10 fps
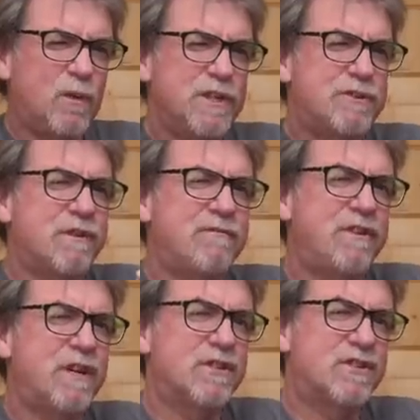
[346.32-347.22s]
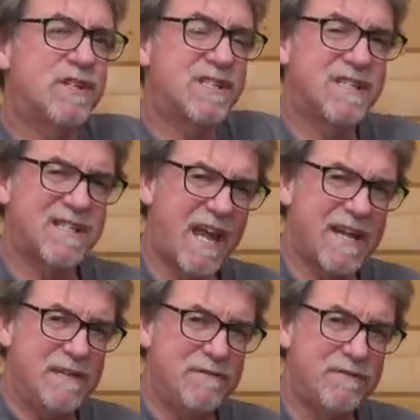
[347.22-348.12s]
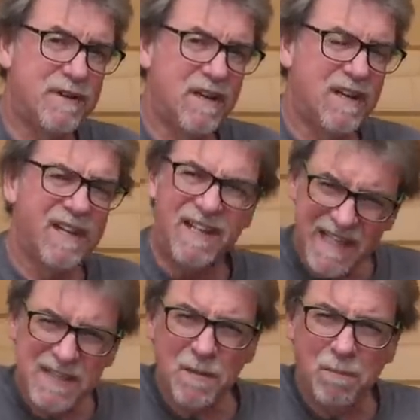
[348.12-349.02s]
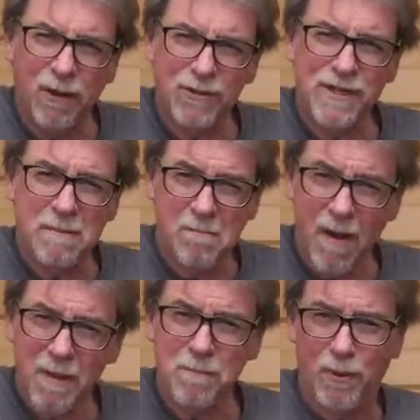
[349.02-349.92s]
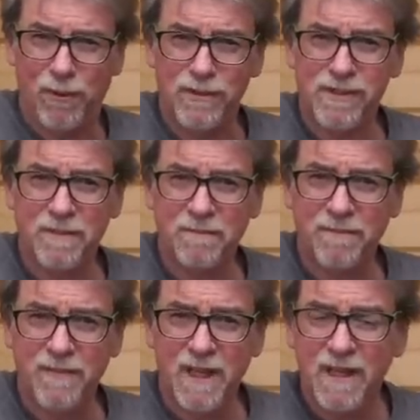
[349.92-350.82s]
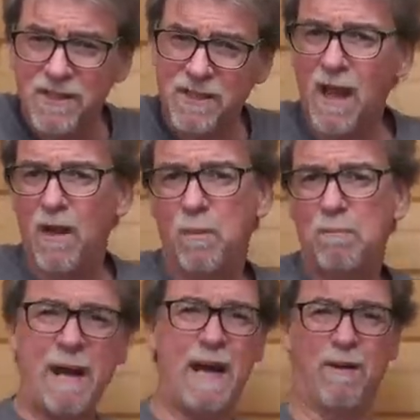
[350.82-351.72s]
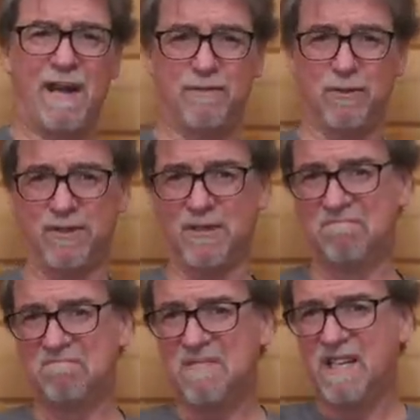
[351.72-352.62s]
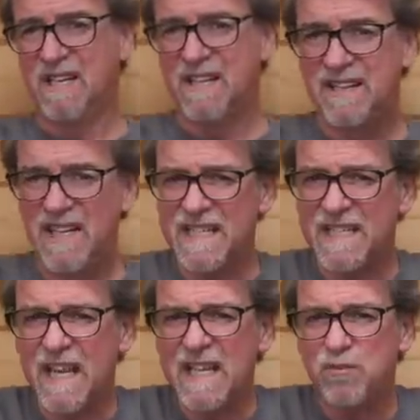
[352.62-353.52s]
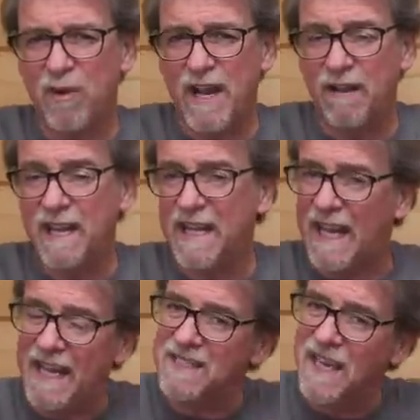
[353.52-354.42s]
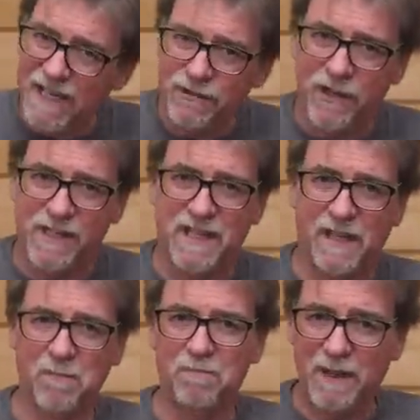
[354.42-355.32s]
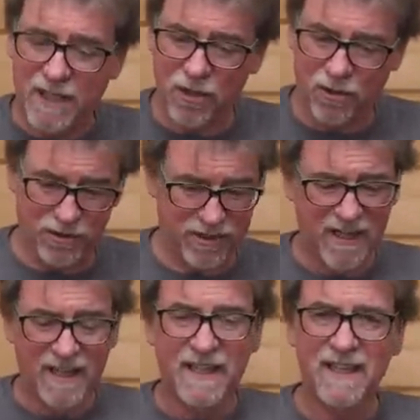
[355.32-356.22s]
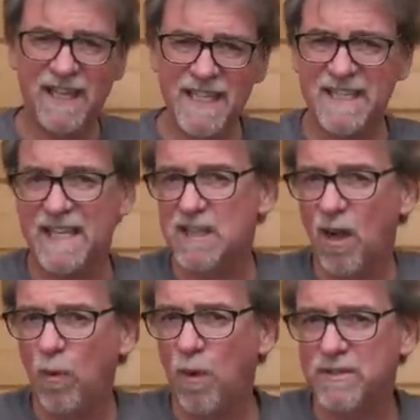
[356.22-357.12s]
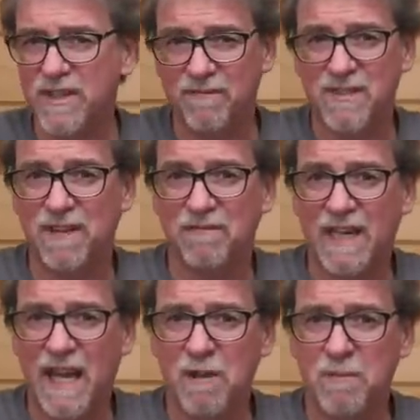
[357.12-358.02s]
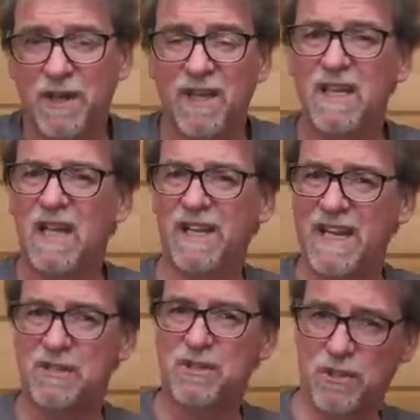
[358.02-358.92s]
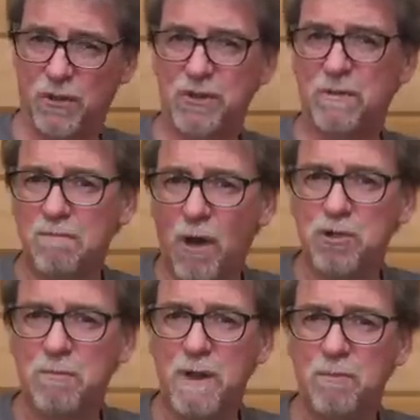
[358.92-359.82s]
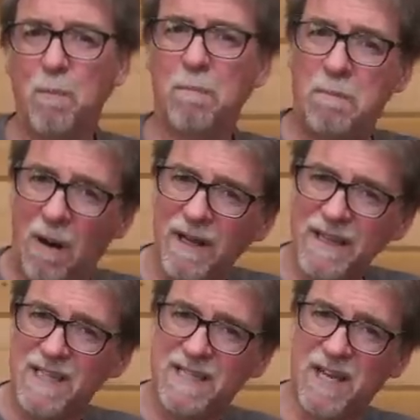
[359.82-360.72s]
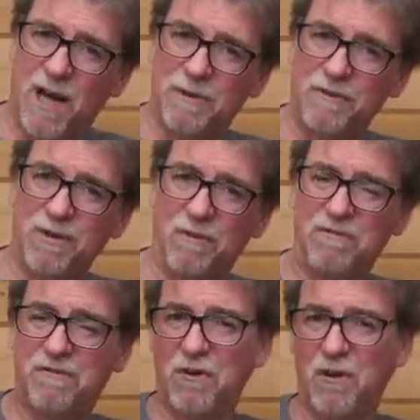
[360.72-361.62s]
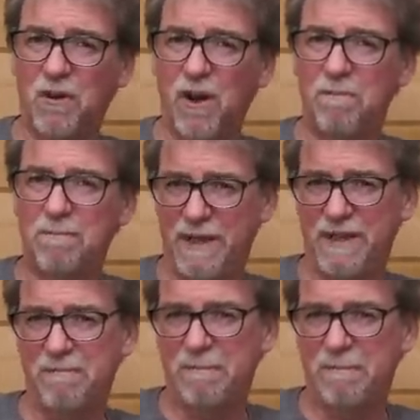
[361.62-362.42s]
which reverts to safe gets a plus in my books. So, power levels. This is where it gets interesting, because this is a 177 caliber, and as such, most people buy this type of gun for a bit of